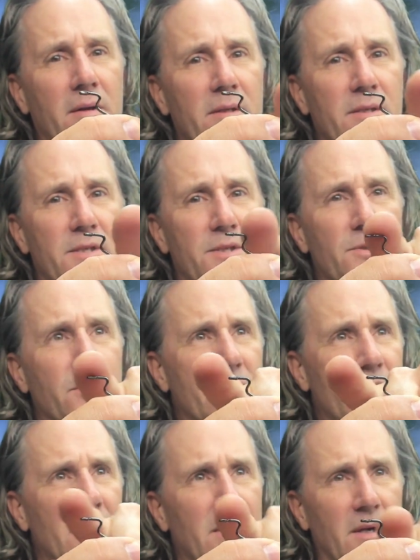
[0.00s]

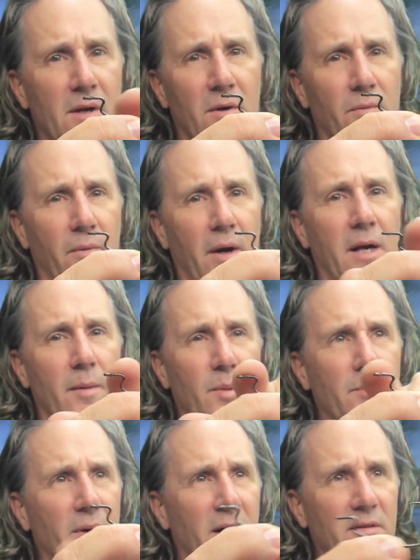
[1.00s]
shoots right up
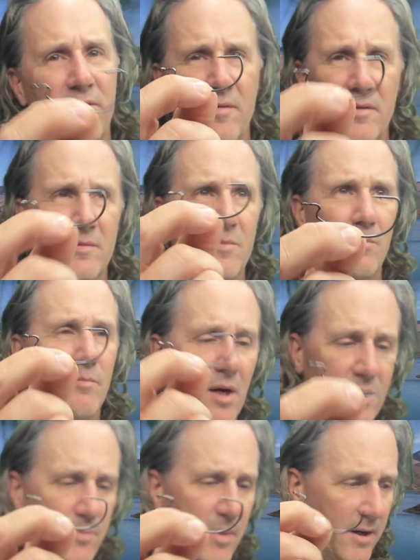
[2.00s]
above.
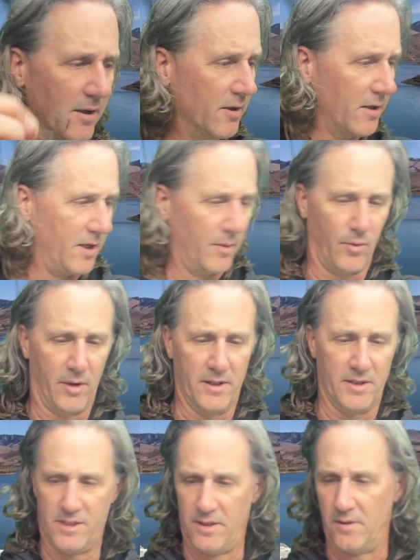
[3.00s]
Much better hookup
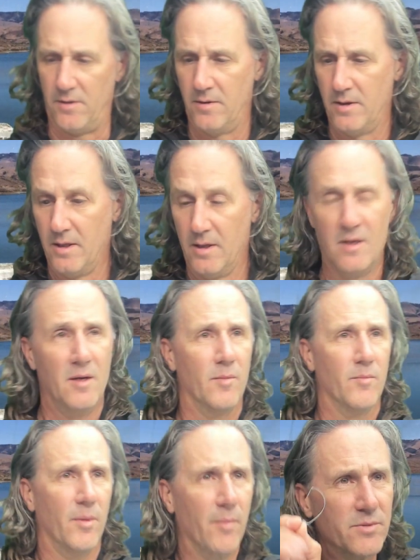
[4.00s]
ratio.
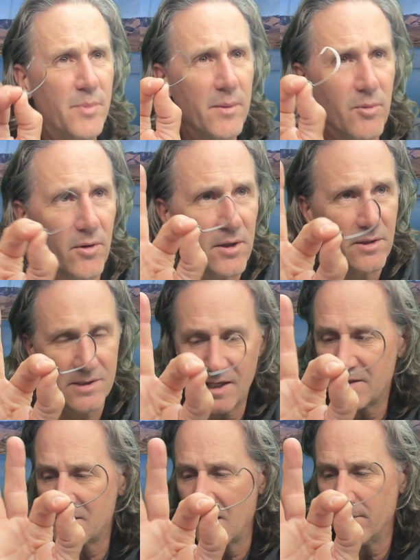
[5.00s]
But most people aren't going to take
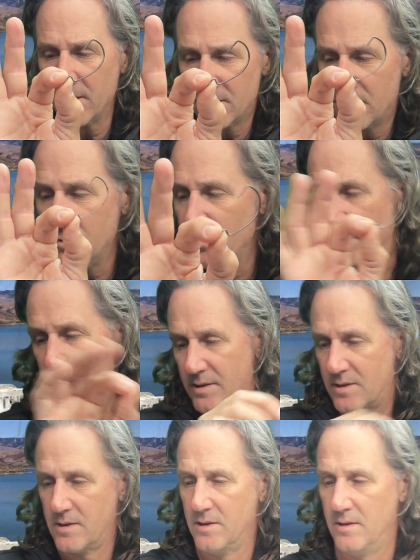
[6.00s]
time to do
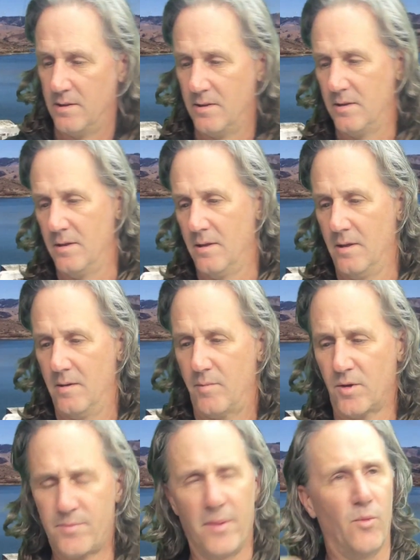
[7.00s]
this.
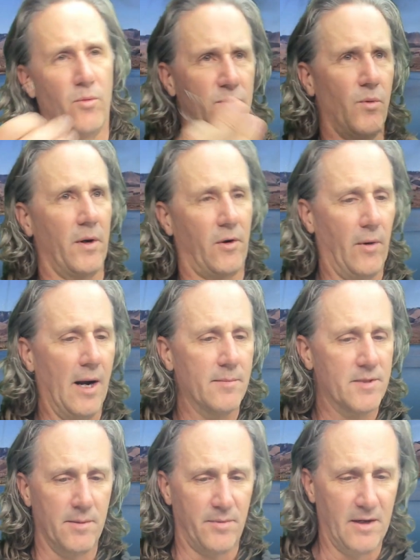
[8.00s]
Most people just want to grab
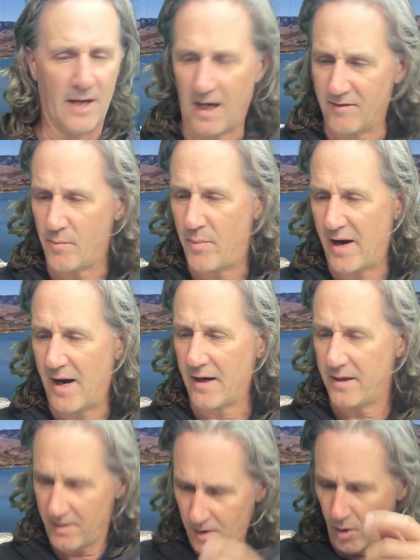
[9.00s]
something out of a
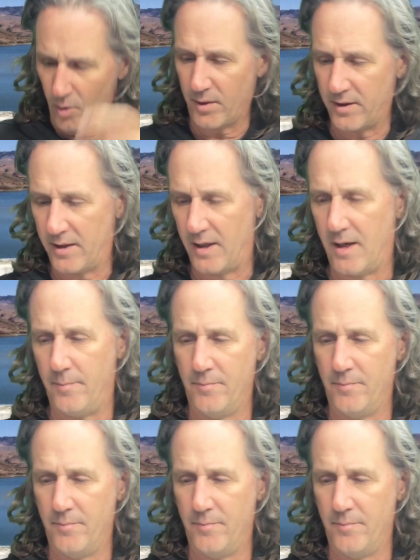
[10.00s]
pack, open it up,